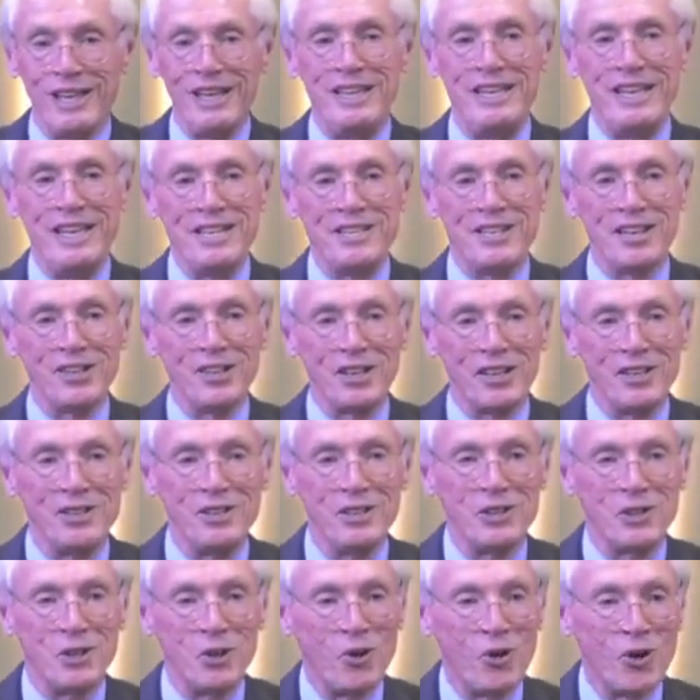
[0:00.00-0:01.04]
You need to look in
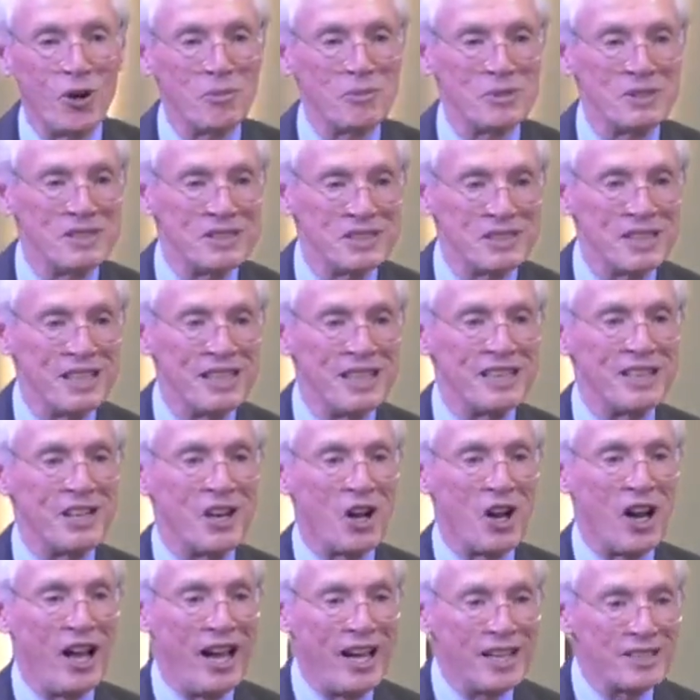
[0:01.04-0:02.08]
the dorms and sit in
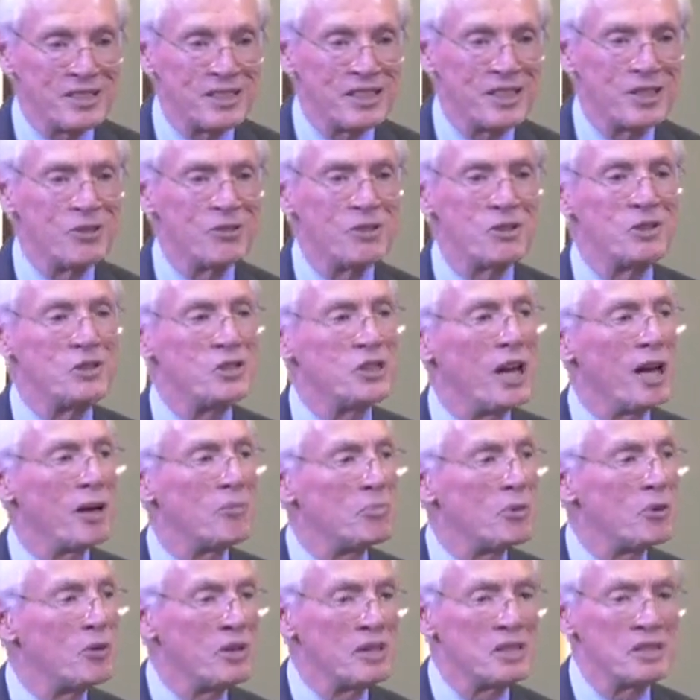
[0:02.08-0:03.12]
class and go to
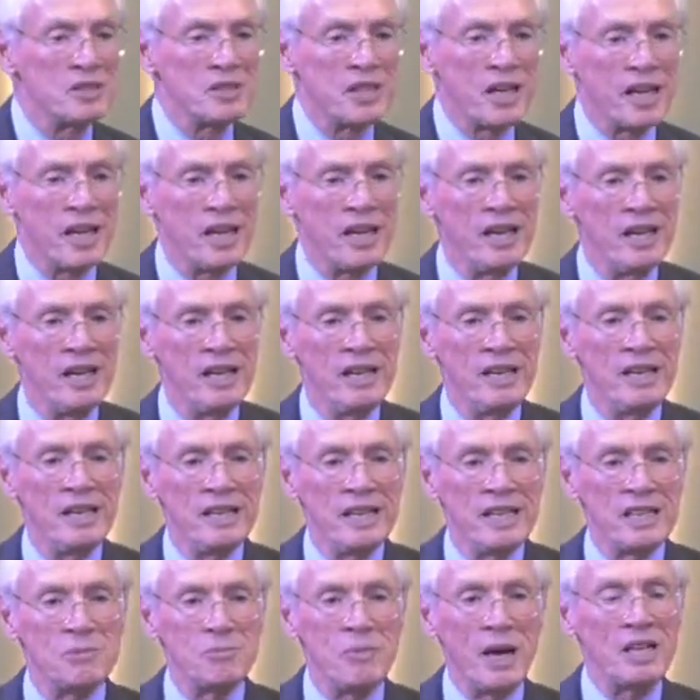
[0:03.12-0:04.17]
chapel and say,
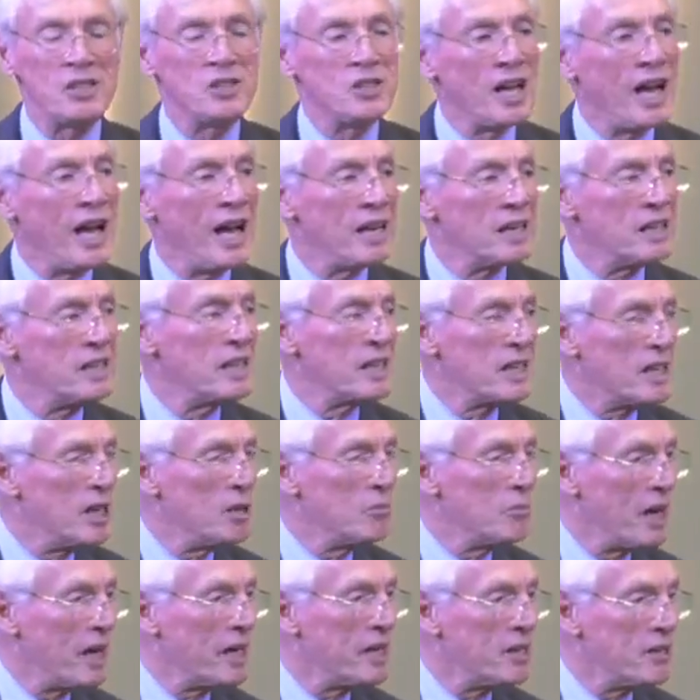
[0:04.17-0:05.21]
Is my child going to
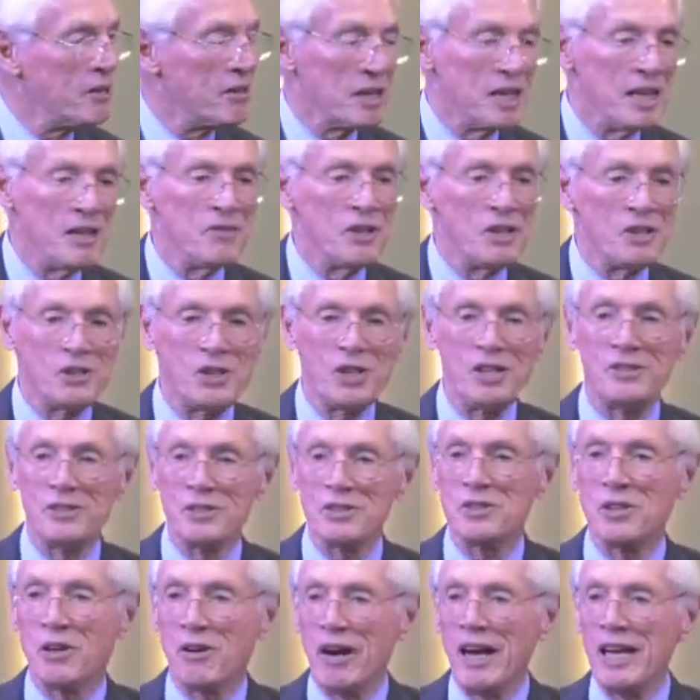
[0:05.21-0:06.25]
come out here loving
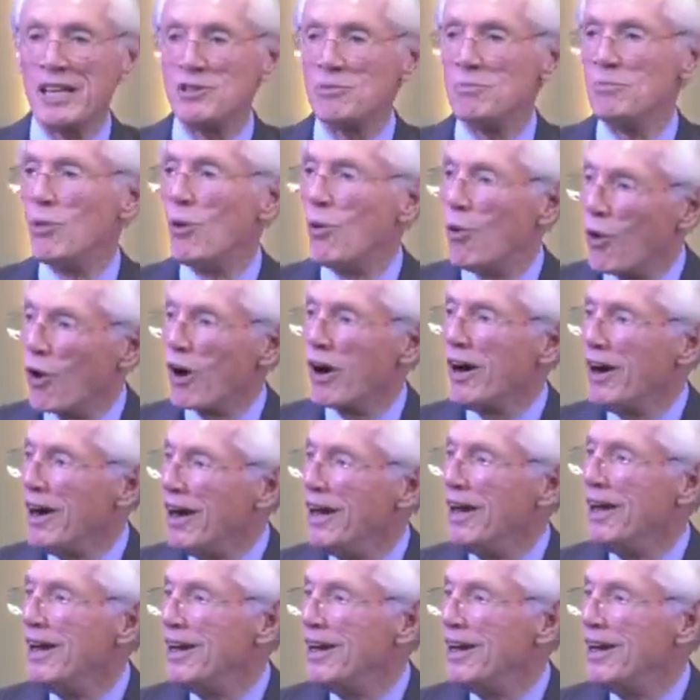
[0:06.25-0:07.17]
Jesus Christ more